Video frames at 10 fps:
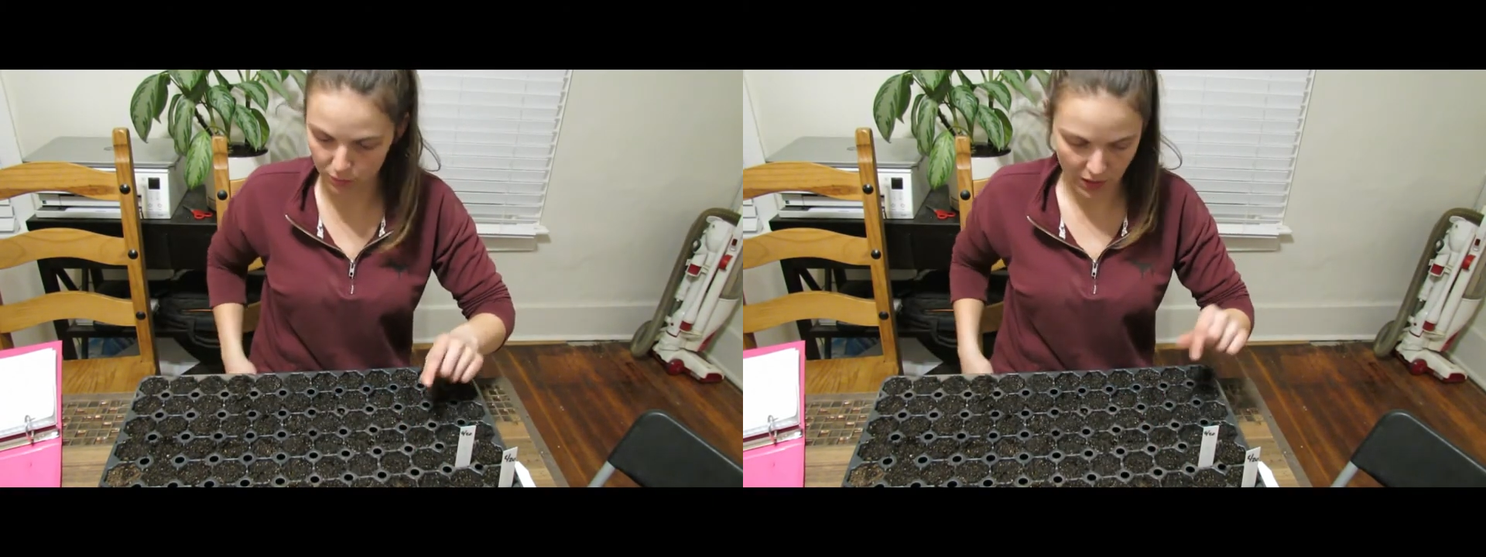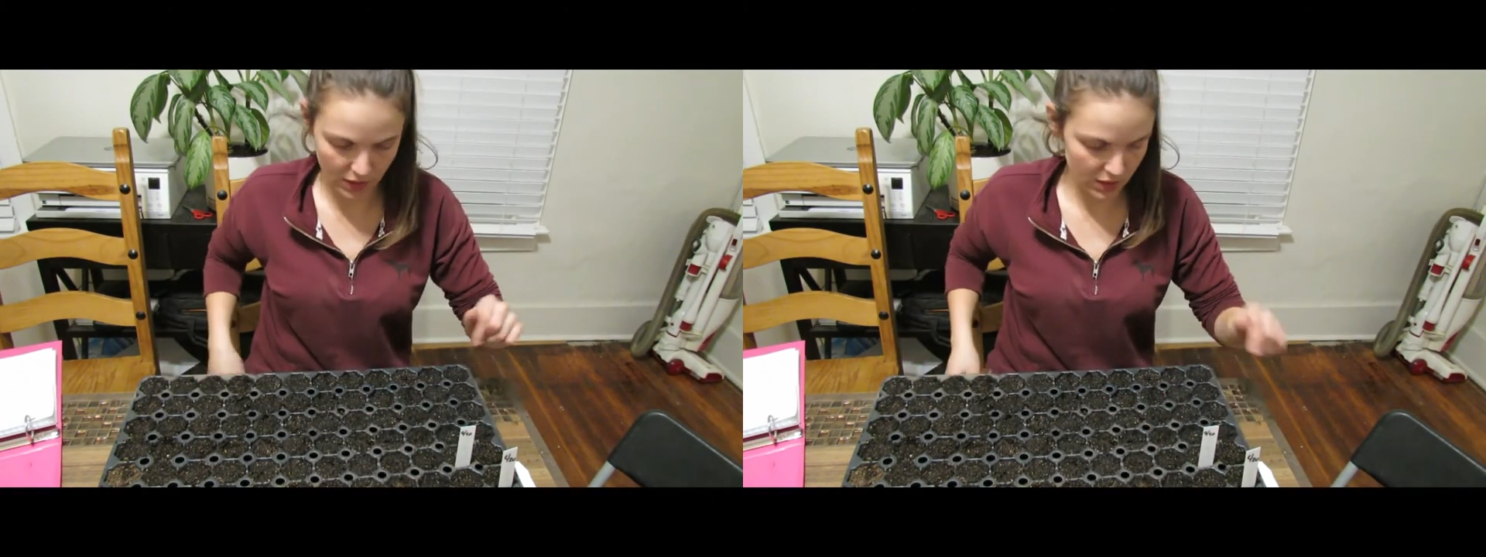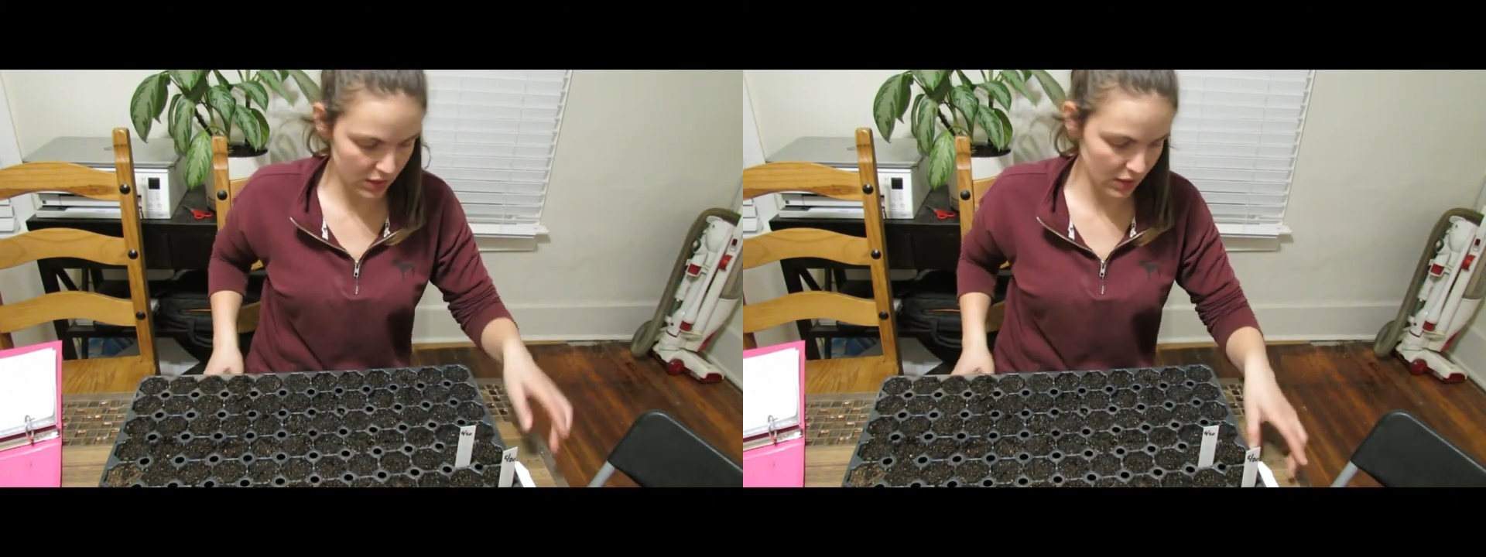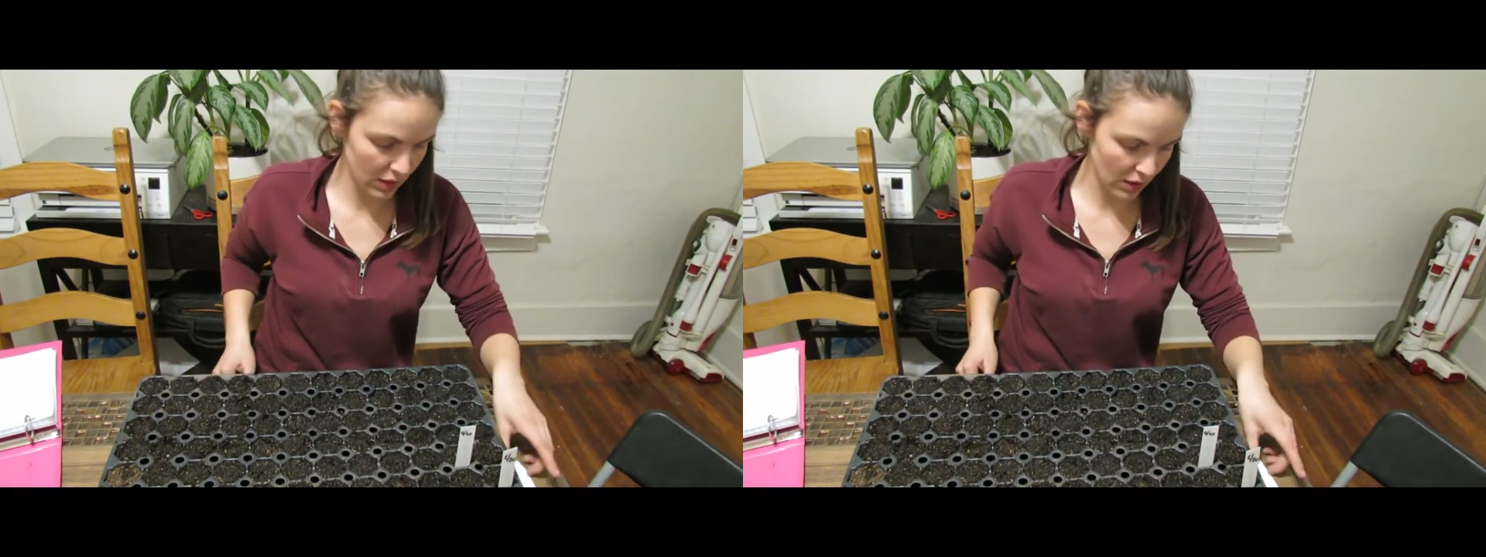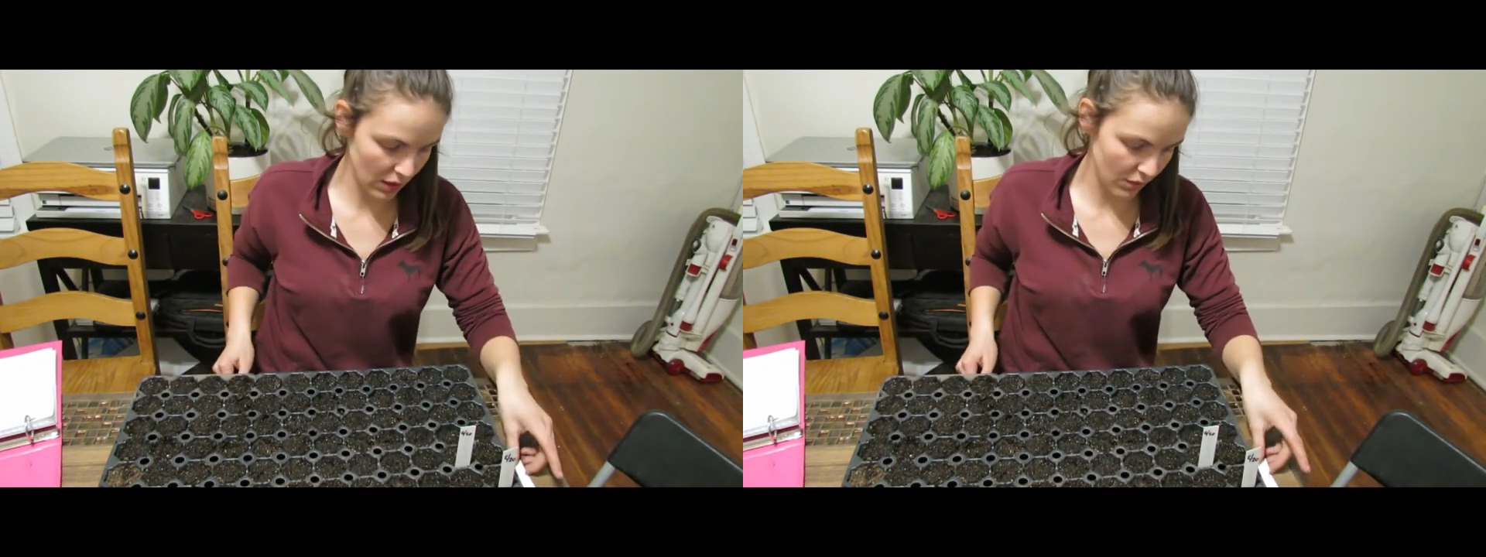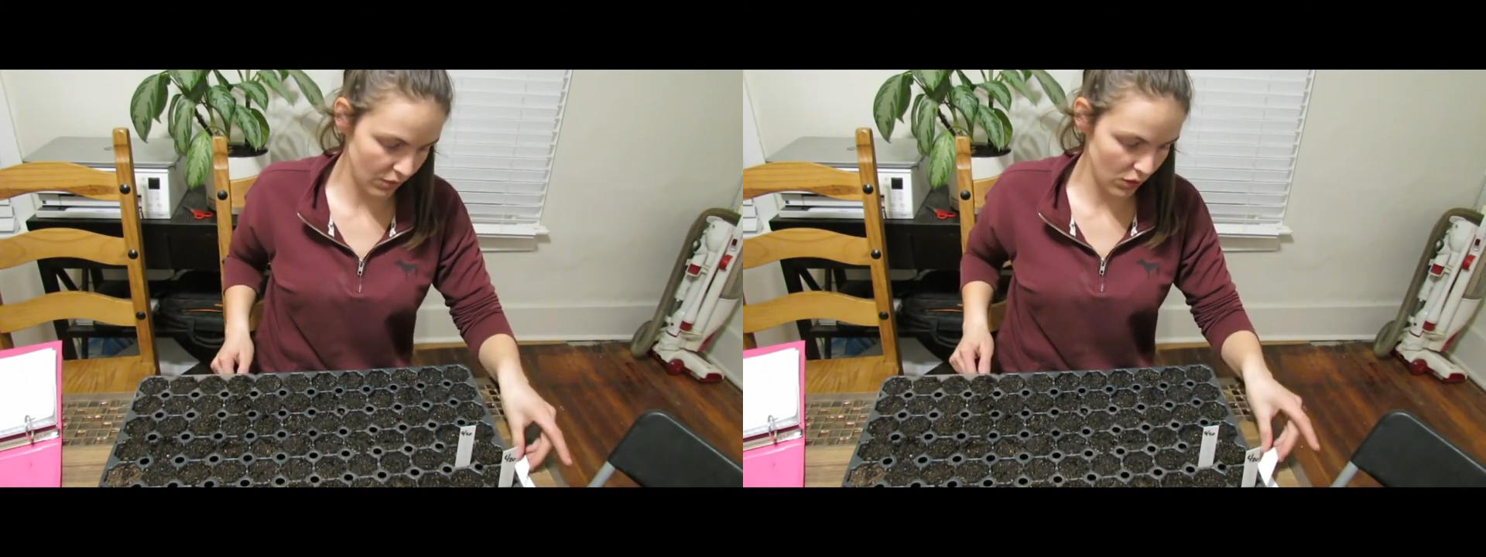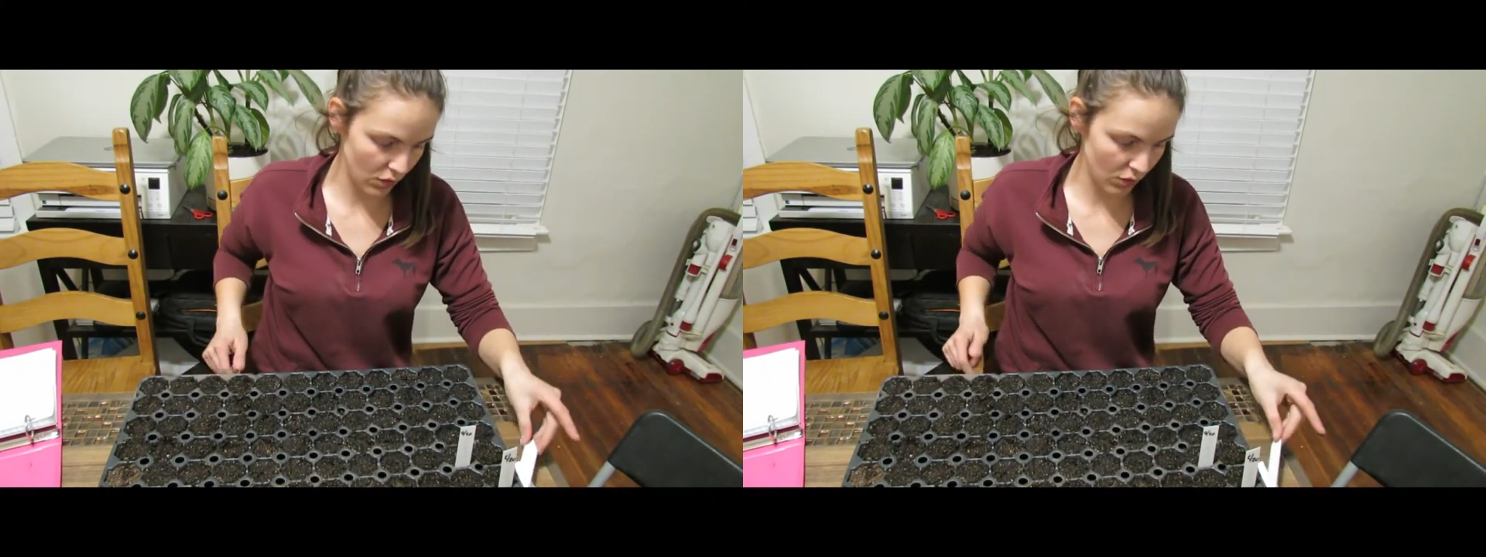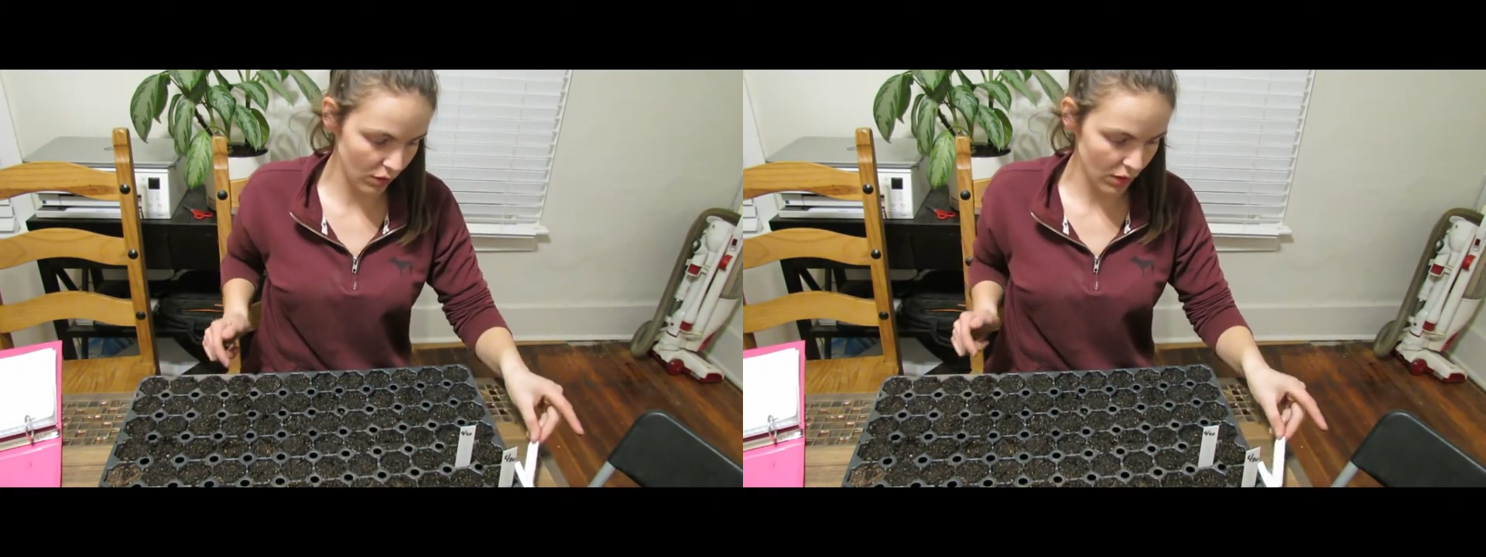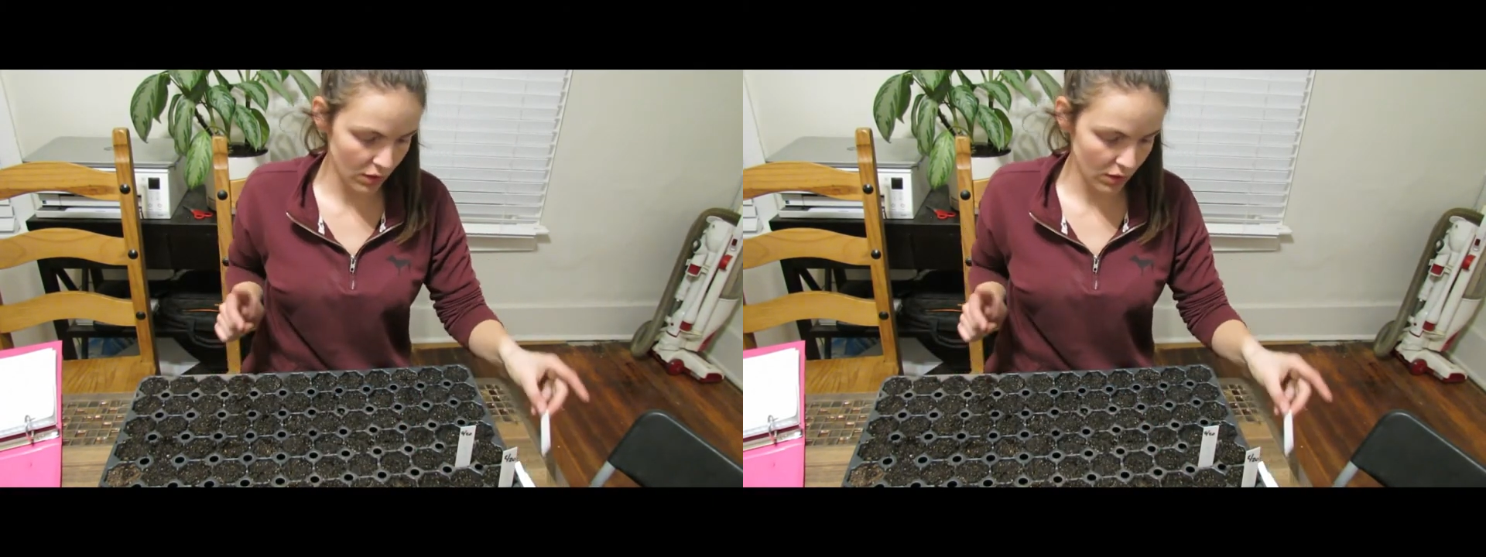but if you